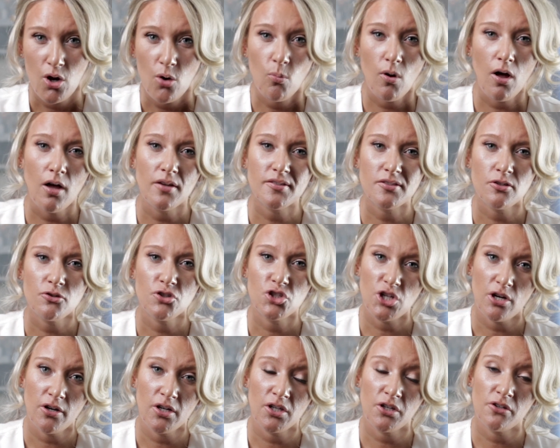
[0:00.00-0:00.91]
while also
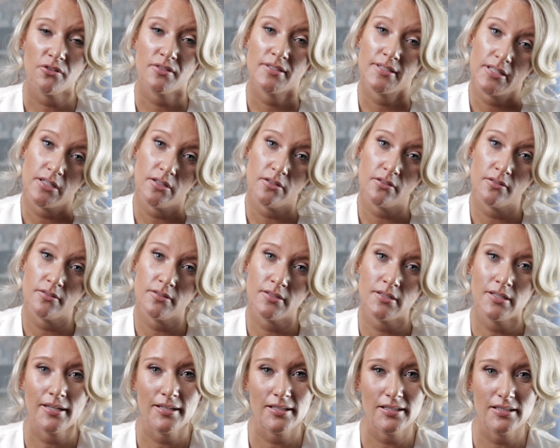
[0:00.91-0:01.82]
sharing your
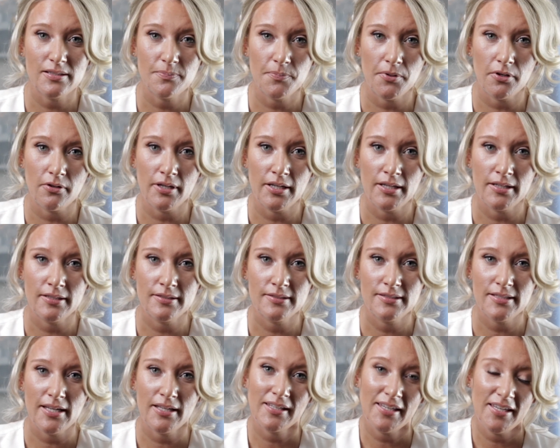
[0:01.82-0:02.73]
skills,
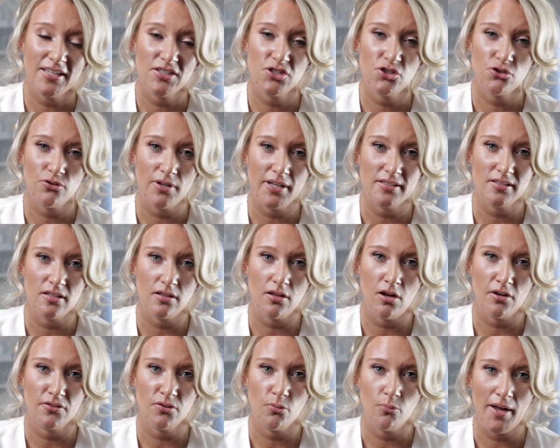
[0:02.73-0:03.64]
experience, and key strengths
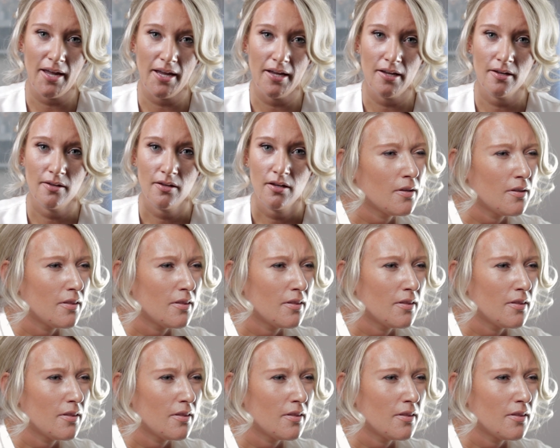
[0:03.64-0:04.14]
along the way.